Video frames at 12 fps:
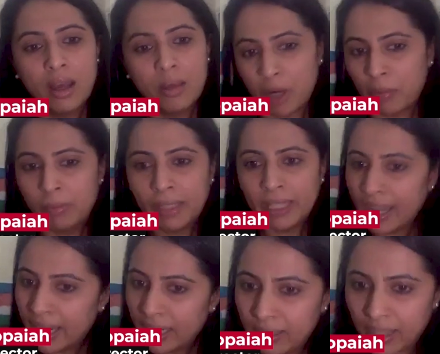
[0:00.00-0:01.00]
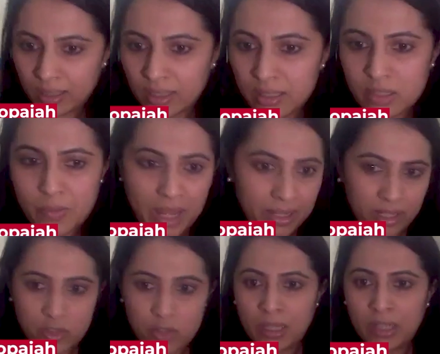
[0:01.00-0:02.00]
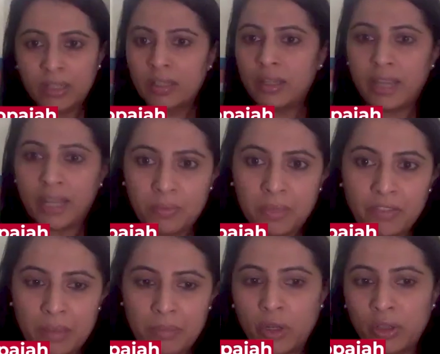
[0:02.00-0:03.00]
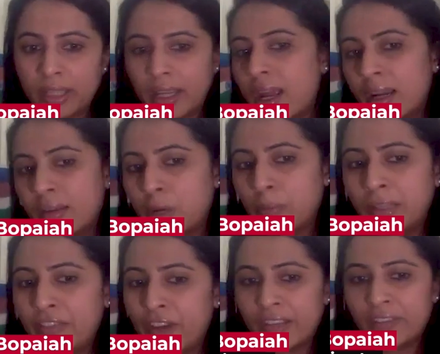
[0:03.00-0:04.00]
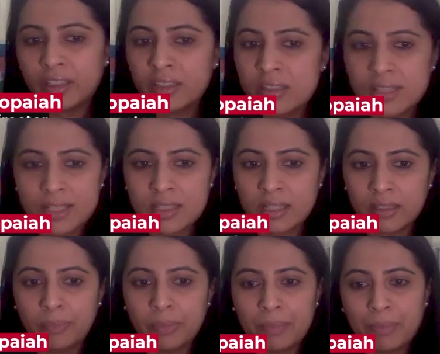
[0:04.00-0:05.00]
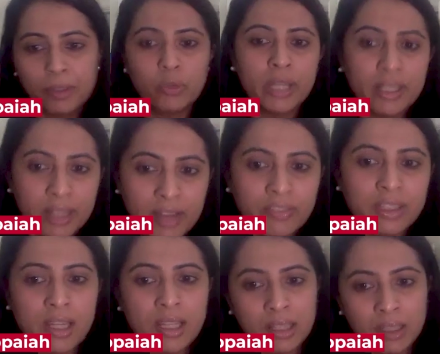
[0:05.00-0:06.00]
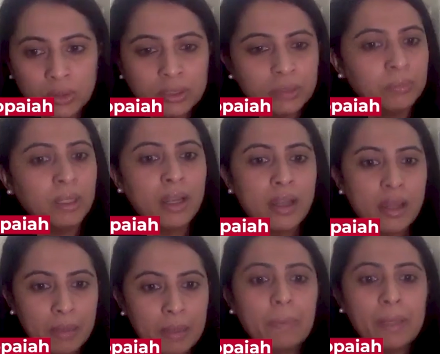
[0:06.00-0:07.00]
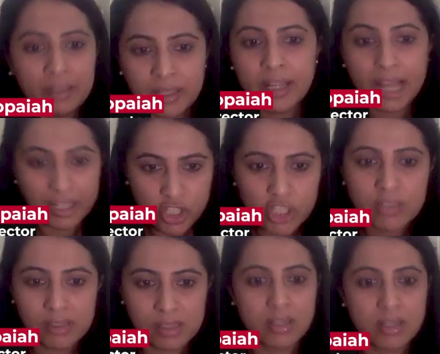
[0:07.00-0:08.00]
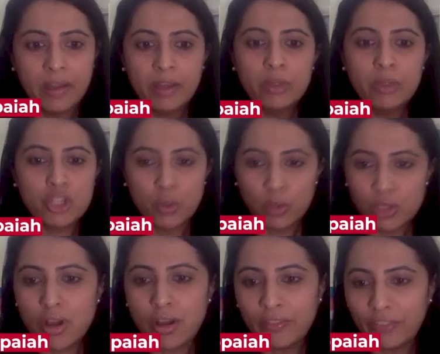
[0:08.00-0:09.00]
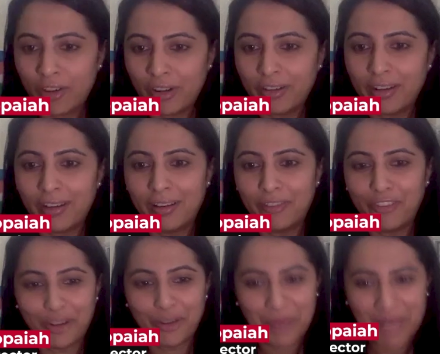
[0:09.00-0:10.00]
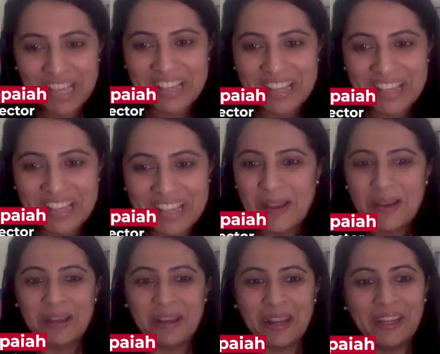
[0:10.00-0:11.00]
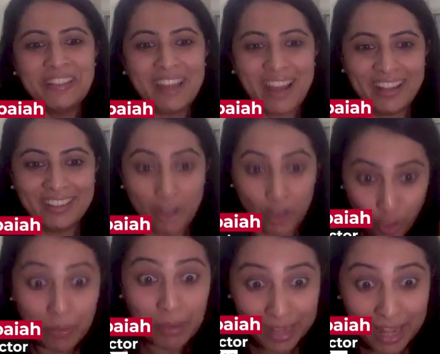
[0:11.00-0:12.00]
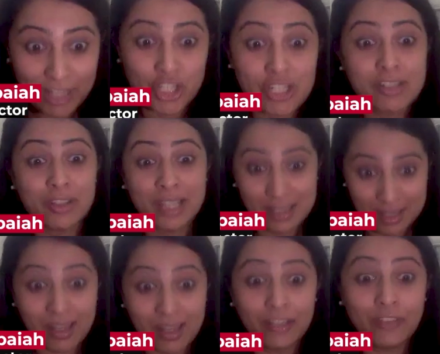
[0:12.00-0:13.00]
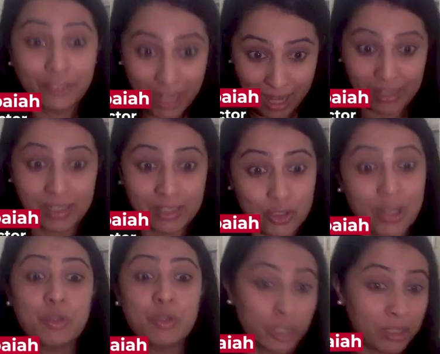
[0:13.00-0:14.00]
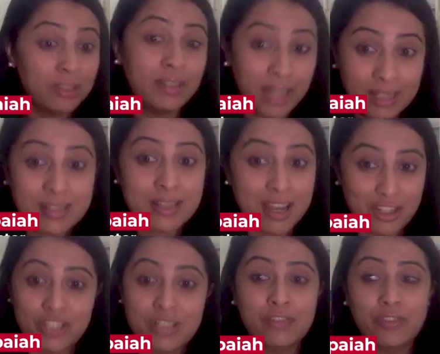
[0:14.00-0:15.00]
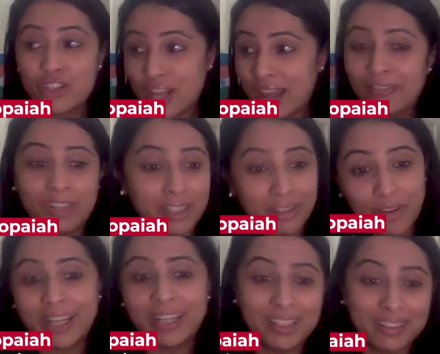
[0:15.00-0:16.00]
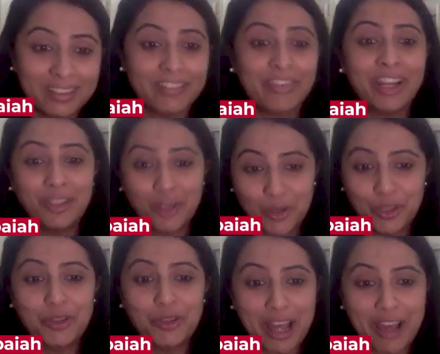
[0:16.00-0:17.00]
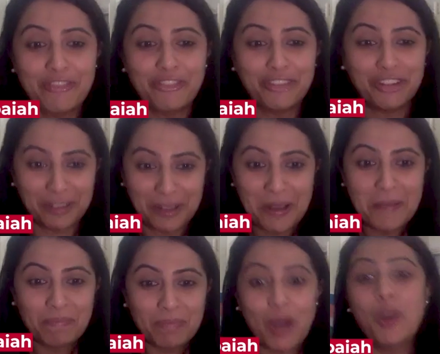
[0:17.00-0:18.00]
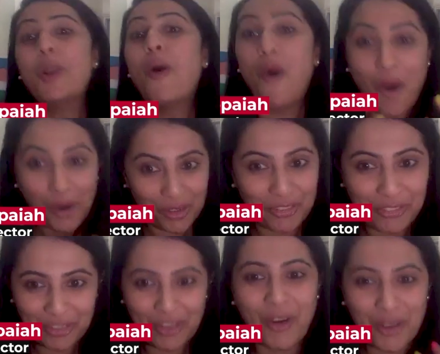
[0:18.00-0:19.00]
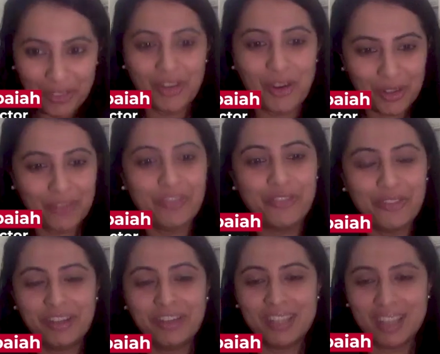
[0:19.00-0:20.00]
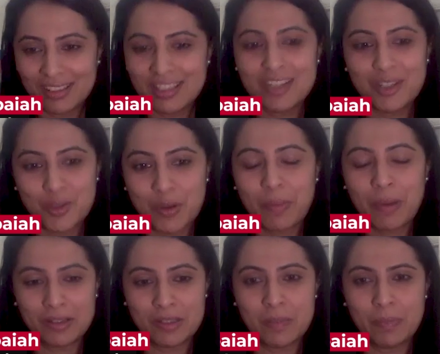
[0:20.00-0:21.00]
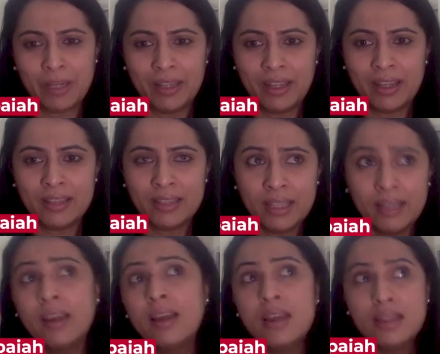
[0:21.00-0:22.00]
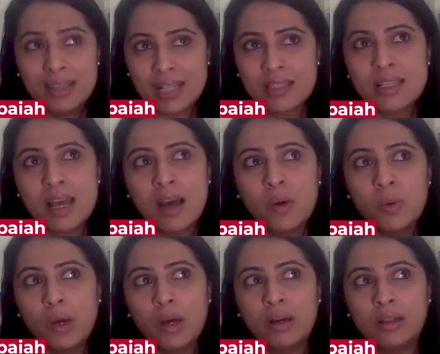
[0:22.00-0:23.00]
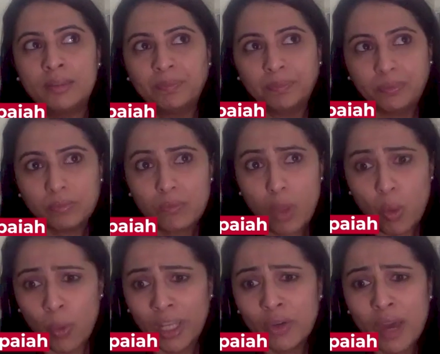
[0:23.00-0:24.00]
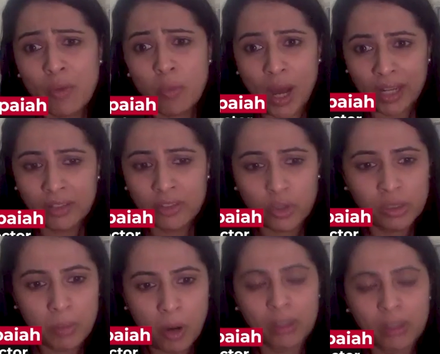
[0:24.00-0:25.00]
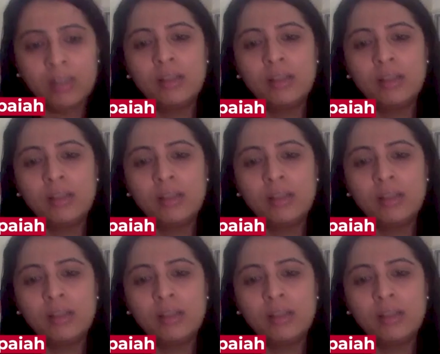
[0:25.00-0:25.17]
probably 8-10 years back, and Suma can correct me if I'm wrong, they had probably 500-600 people. Today they have 3,000 people in a nationals, which goes on for a week, right? And you're talking about nationals, so that's the kind of talent. So I'm sure the next nationals for javelin or any other event, you're going to have a lot of youngsters who are participating. And I think that's how, when you have one role model,